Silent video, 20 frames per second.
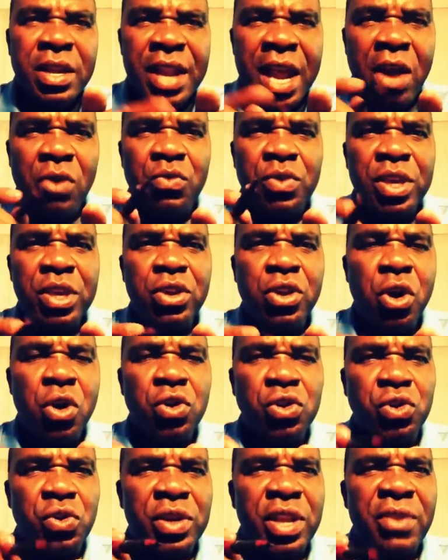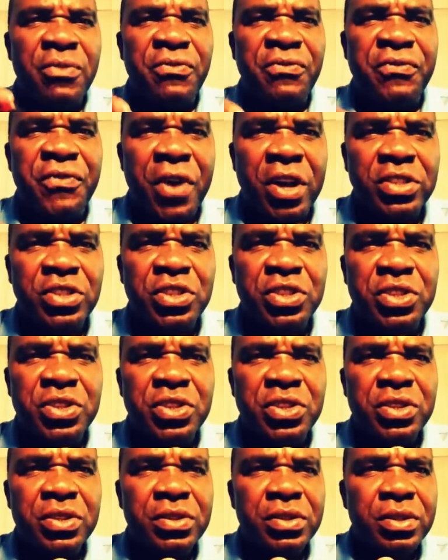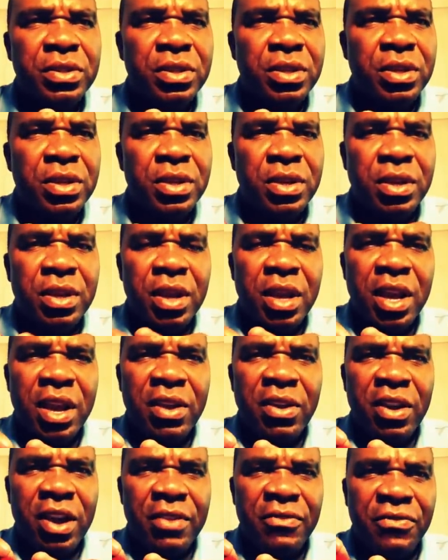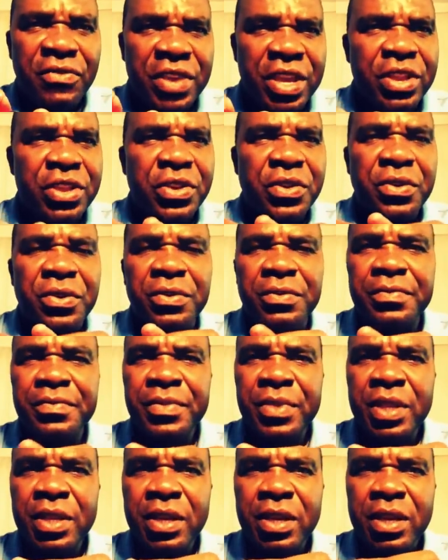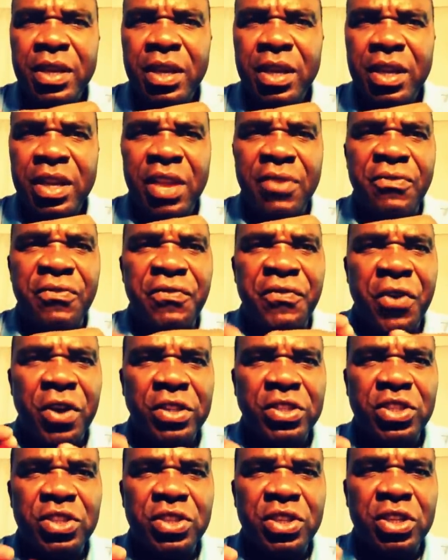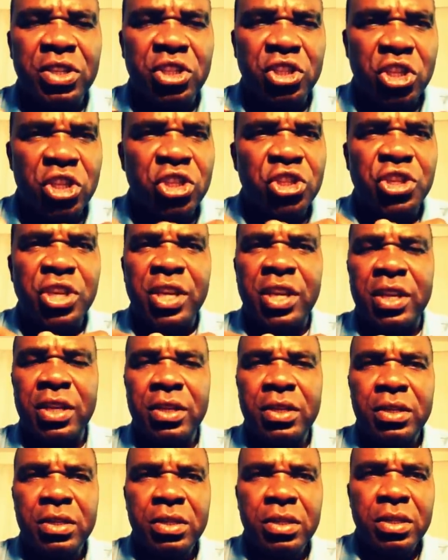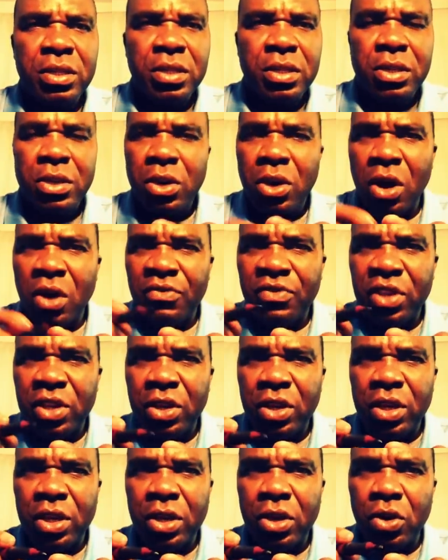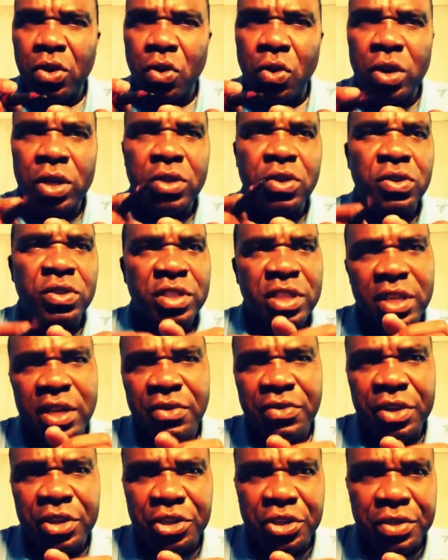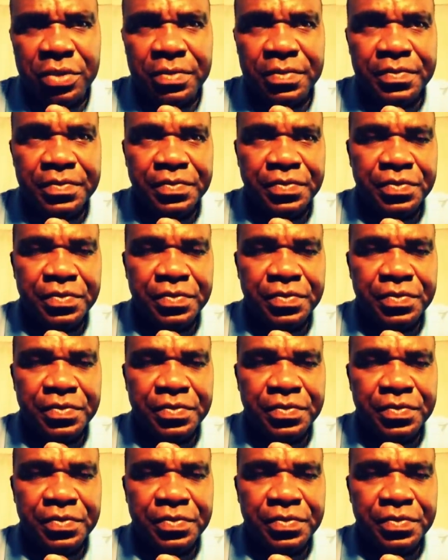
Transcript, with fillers: Now we go to the first uh, video, the first teaching of the Holy Ghost generation.